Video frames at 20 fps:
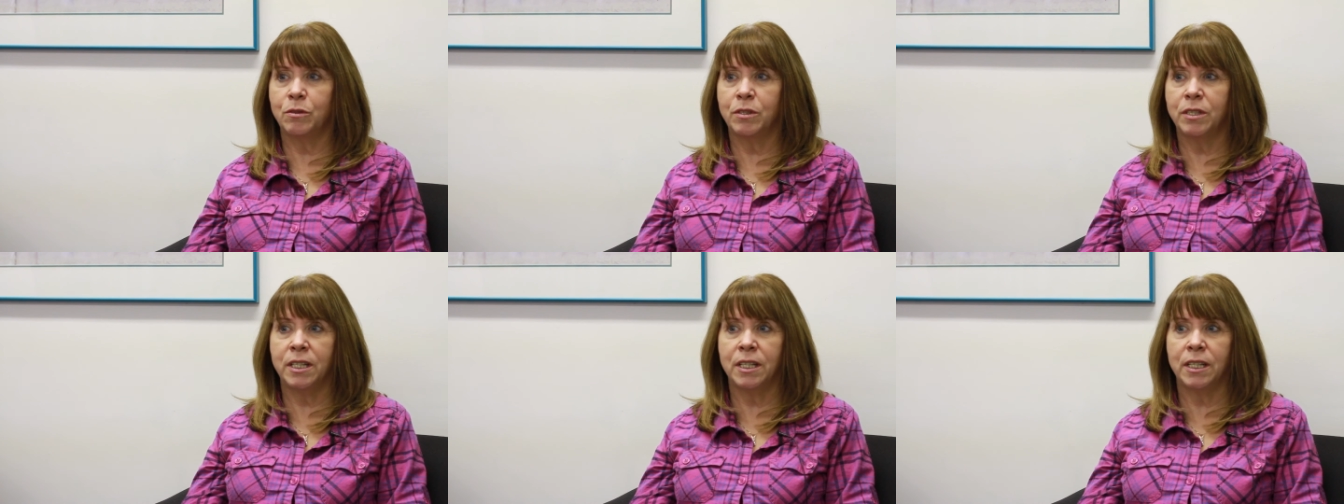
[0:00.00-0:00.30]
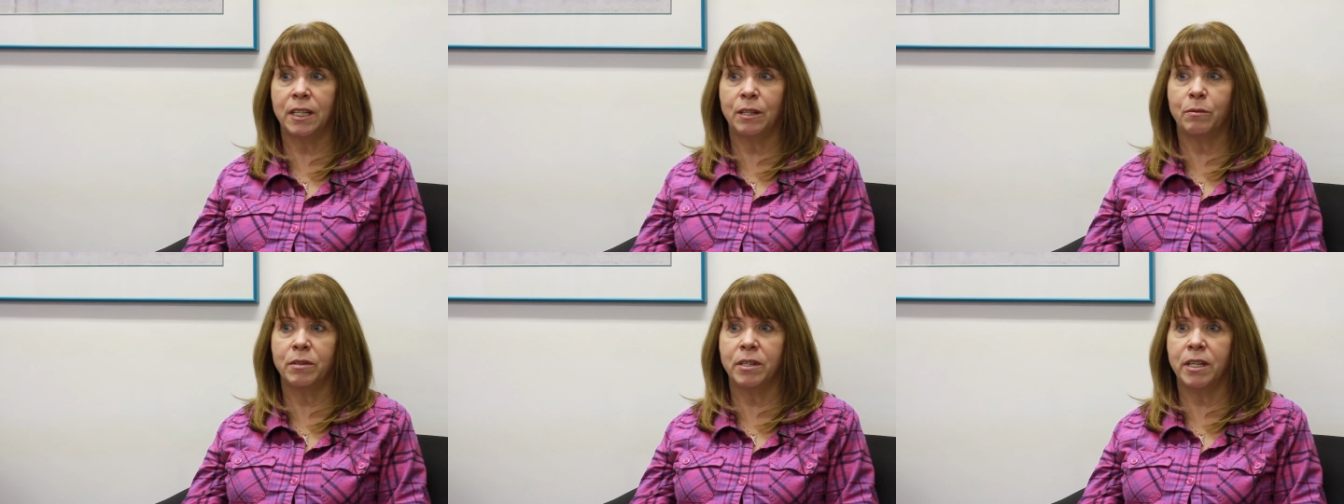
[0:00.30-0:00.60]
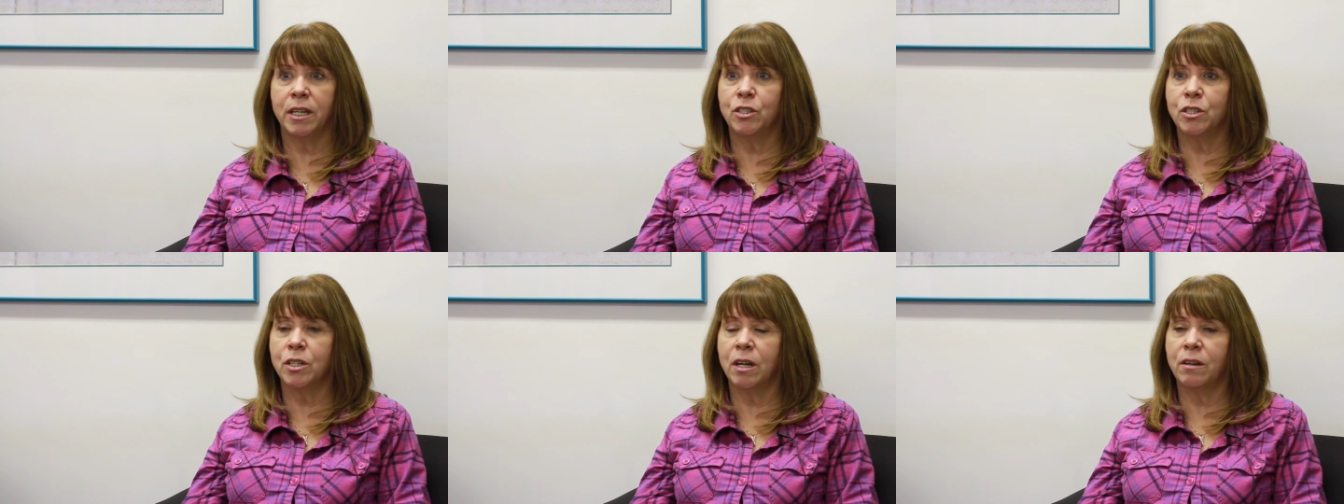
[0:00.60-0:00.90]
dealing with
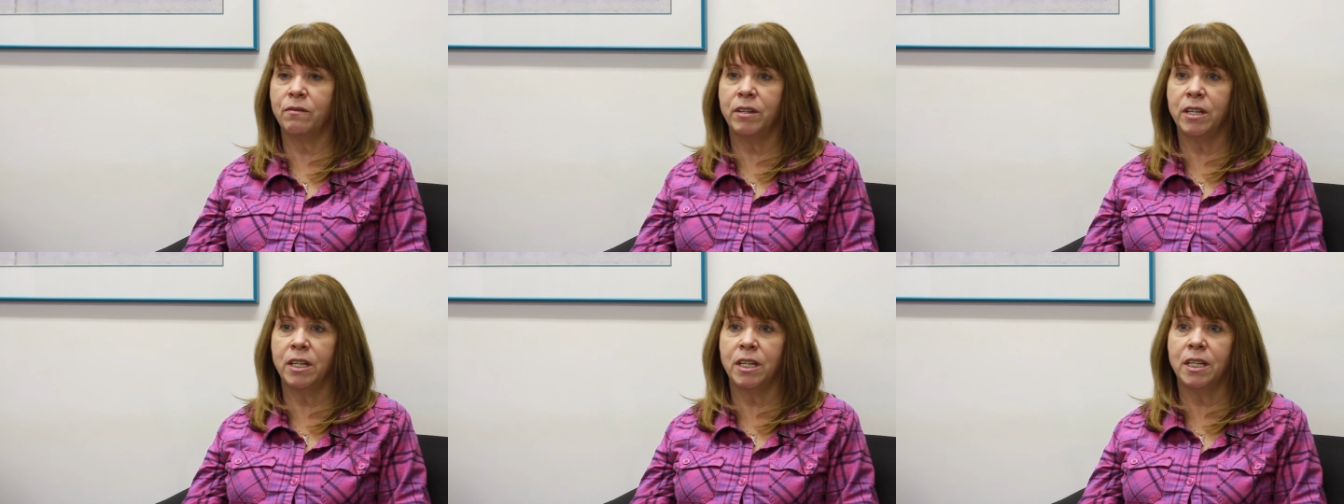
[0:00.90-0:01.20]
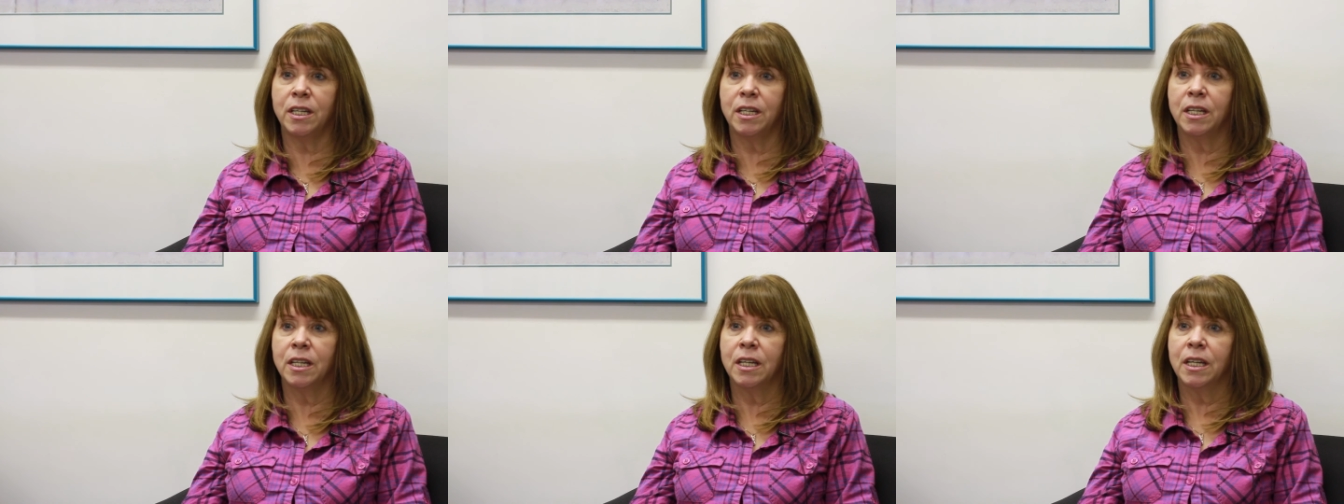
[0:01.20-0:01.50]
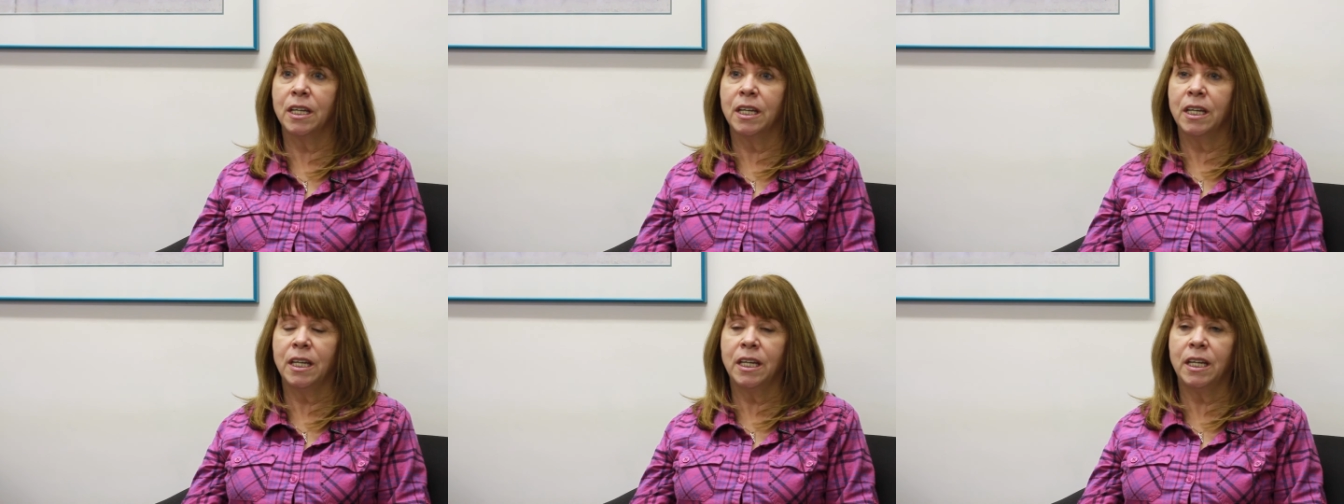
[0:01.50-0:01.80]
HIV
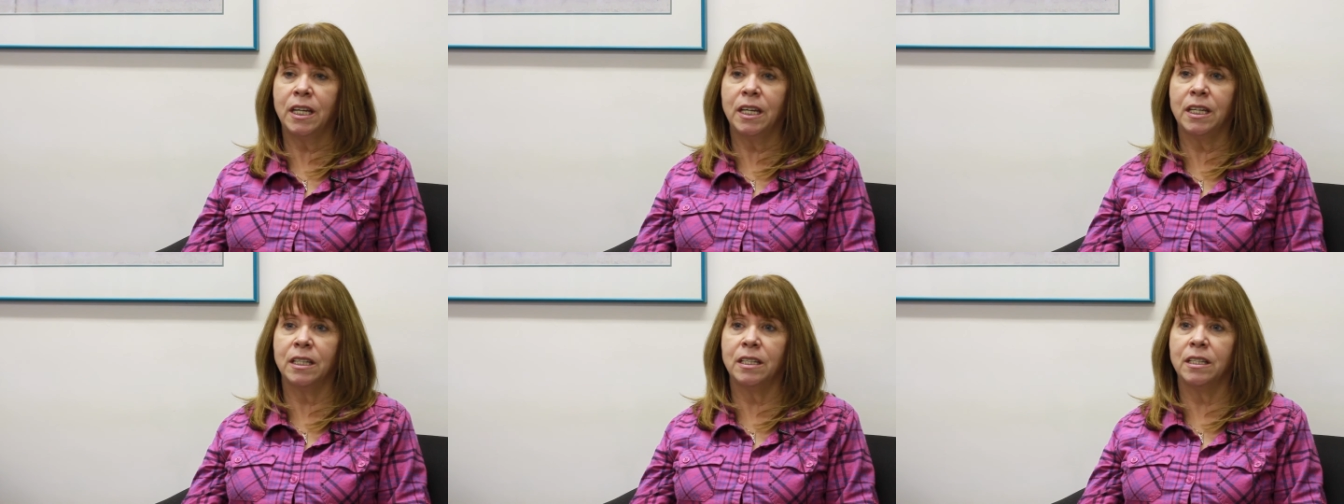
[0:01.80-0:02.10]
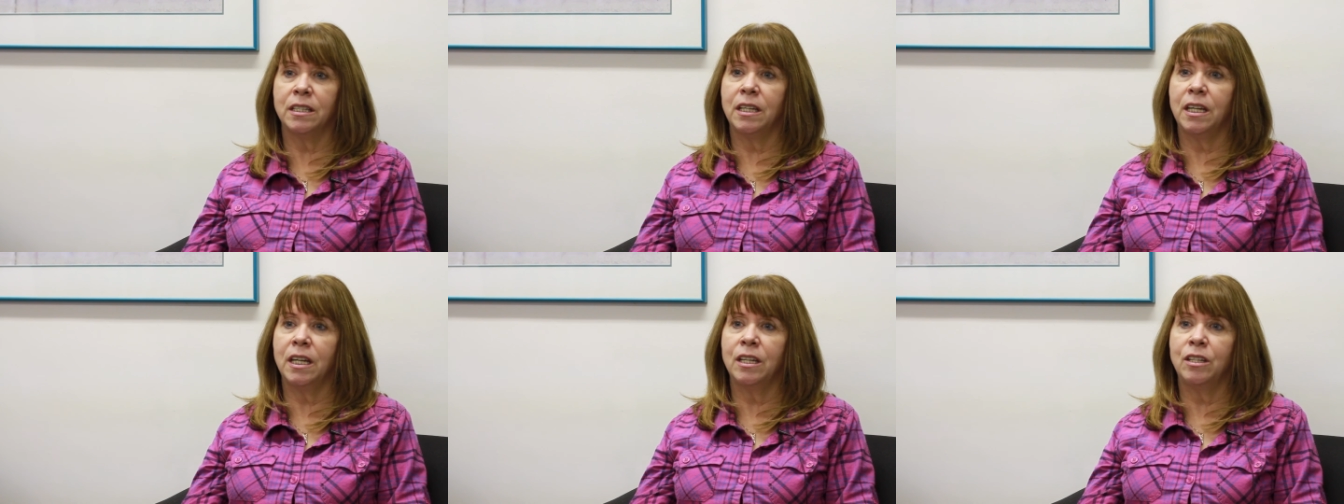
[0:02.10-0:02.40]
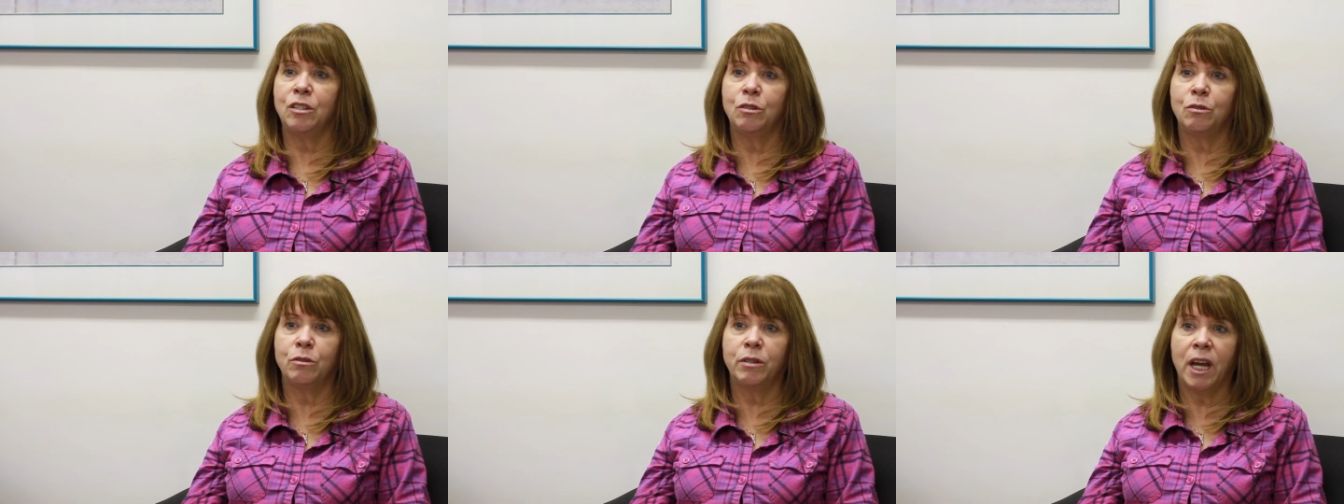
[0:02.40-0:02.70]
in
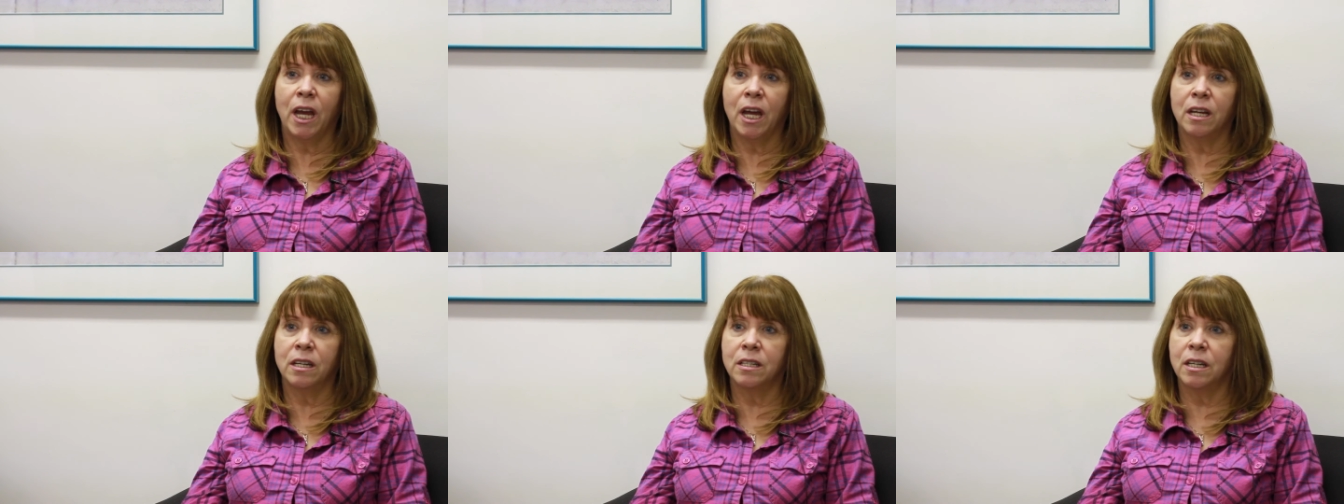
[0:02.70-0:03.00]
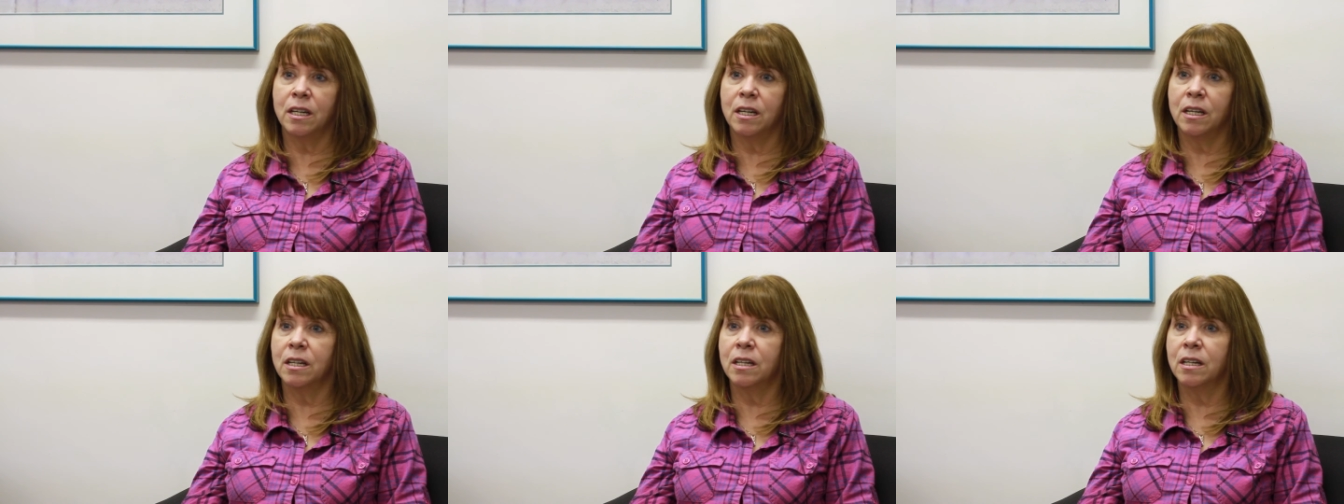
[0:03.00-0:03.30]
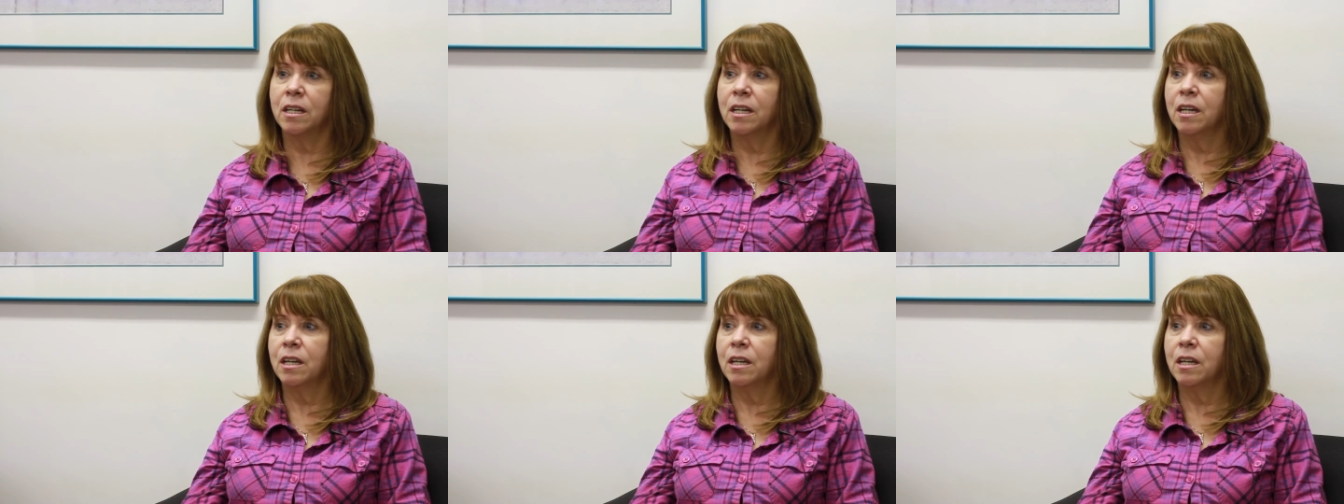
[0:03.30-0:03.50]
in Uganda,